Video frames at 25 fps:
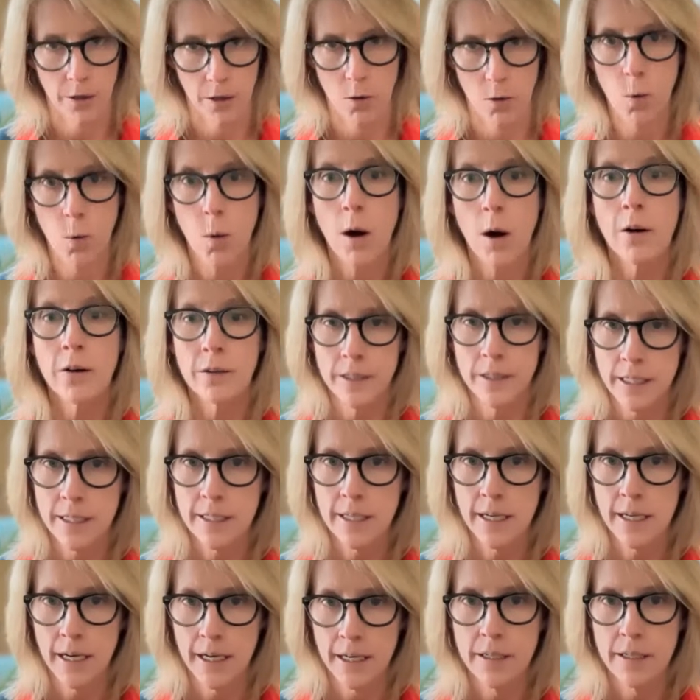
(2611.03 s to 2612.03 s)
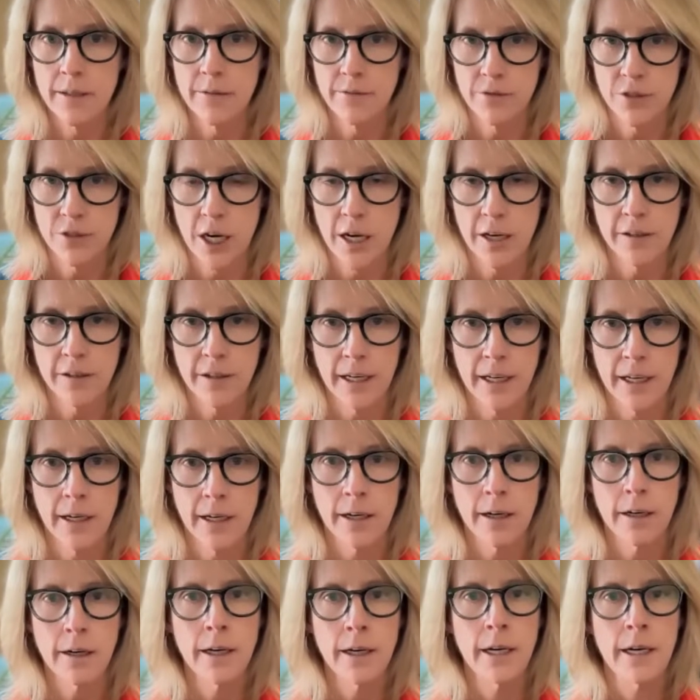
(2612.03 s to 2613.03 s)
quality side of
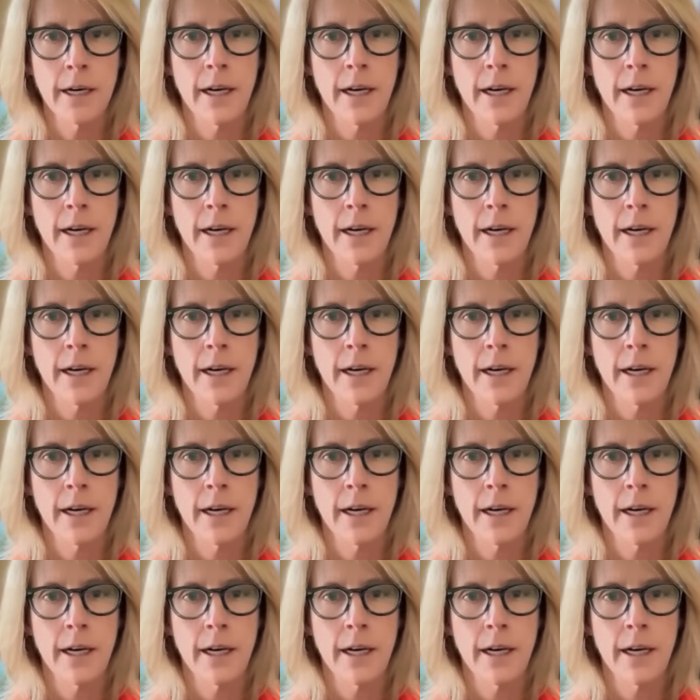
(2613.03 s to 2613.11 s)
childcare.